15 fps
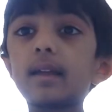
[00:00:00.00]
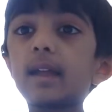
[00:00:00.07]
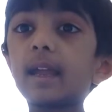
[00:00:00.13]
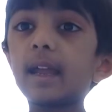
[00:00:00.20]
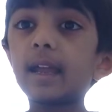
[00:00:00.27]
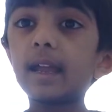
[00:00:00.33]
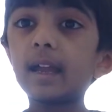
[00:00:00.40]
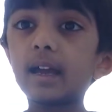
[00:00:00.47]

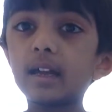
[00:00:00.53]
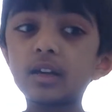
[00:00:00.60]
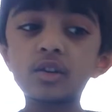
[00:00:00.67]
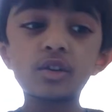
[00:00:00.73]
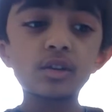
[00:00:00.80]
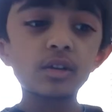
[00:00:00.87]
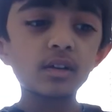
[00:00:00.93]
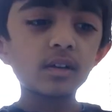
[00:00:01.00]

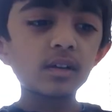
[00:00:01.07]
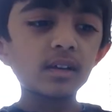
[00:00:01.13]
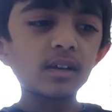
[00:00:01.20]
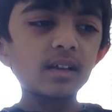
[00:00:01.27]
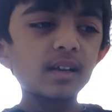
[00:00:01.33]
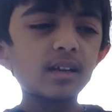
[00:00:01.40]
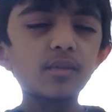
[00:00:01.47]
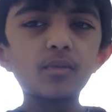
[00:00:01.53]
And
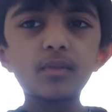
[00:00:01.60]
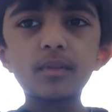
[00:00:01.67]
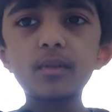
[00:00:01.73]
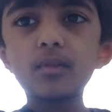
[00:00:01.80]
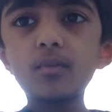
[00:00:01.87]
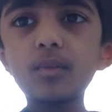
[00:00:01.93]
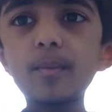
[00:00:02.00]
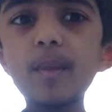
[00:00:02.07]

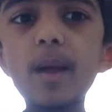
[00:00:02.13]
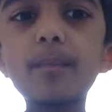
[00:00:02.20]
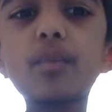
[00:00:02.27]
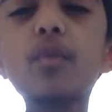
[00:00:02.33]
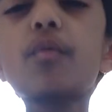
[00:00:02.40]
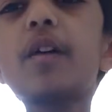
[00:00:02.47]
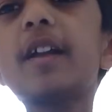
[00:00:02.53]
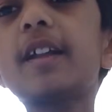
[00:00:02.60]

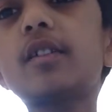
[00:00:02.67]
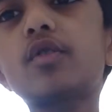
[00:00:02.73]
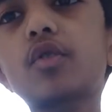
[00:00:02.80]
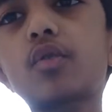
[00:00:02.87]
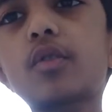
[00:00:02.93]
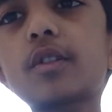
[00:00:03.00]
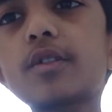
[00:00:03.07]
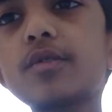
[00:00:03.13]
remember when I
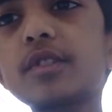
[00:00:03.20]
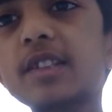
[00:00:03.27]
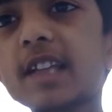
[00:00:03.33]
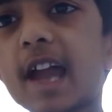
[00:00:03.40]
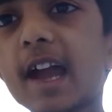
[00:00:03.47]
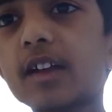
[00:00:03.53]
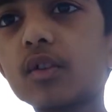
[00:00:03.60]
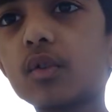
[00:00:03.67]
told you
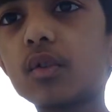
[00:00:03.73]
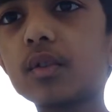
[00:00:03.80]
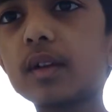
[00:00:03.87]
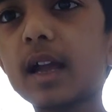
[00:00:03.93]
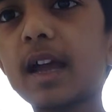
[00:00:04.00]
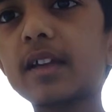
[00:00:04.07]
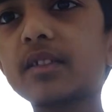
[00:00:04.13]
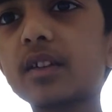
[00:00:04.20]
Saturn
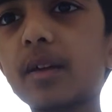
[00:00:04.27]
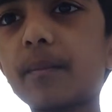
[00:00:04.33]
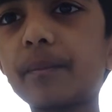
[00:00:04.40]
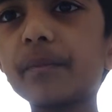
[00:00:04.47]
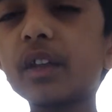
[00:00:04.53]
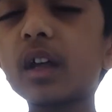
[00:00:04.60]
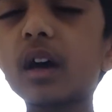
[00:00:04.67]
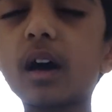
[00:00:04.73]
has
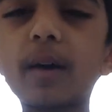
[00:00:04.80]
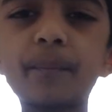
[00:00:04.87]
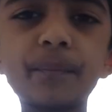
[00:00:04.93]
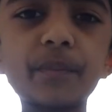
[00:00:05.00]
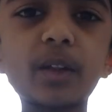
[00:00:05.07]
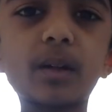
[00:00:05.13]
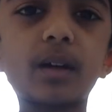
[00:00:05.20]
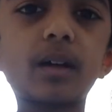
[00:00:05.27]
um the
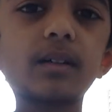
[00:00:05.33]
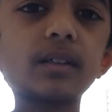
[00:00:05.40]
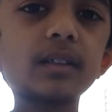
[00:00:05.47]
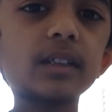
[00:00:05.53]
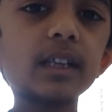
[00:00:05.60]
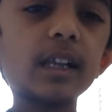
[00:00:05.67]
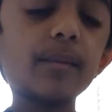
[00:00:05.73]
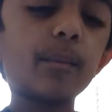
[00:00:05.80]
um the
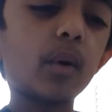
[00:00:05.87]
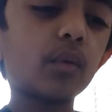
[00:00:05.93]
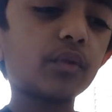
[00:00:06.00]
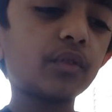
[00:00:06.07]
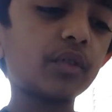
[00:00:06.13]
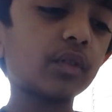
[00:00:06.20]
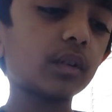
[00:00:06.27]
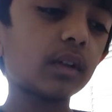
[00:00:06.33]

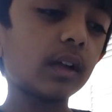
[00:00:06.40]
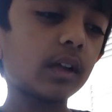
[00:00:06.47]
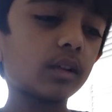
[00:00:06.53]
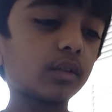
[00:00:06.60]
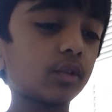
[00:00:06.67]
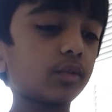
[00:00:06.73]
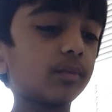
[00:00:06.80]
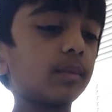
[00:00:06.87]
most
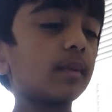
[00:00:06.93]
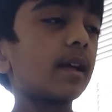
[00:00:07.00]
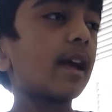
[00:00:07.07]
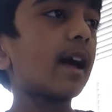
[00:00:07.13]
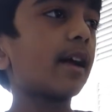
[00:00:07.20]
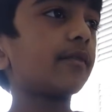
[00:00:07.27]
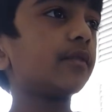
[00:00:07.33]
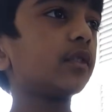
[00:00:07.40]
could
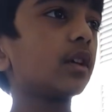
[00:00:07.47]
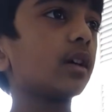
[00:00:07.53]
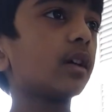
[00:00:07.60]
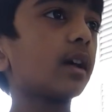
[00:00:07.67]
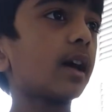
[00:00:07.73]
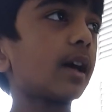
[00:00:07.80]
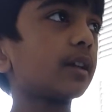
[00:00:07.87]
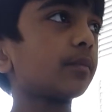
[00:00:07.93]
have the
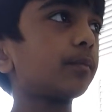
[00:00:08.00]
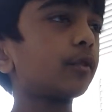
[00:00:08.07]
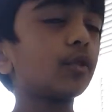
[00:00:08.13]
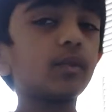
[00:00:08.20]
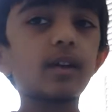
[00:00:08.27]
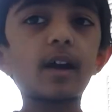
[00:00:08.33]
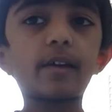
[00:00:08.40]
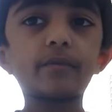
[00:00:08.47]
have
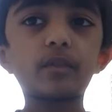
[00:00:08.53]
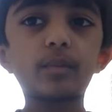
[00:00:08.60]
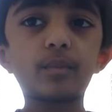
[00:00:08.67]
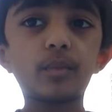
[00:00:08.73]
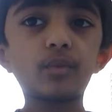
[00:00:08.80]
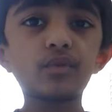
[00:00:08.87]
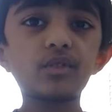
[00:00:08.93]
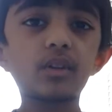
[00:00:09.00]
could have the
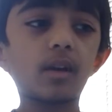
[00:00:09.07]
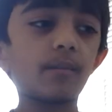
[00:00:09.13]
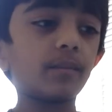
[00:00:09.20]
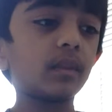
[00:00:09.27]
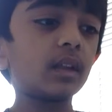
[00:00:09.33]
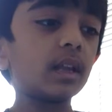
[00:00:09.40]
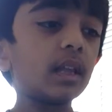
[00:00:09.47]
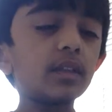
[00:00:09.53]
most um
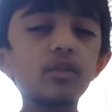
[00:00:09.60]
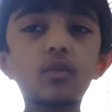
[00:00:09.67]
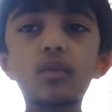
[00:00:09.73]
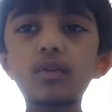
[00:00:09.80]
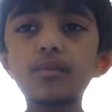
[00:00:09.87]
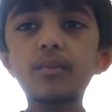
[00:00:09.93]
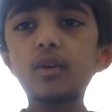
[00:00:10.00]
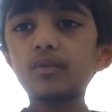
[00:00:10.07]

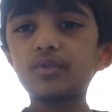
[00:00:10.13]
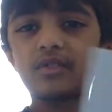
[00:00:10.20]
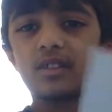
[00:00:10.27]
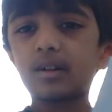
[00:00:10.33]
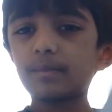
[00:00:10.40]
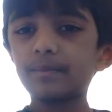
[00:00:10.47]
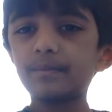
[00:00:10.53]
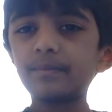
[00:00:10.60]
third most
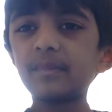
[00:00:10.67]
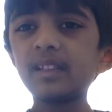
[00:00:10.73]
um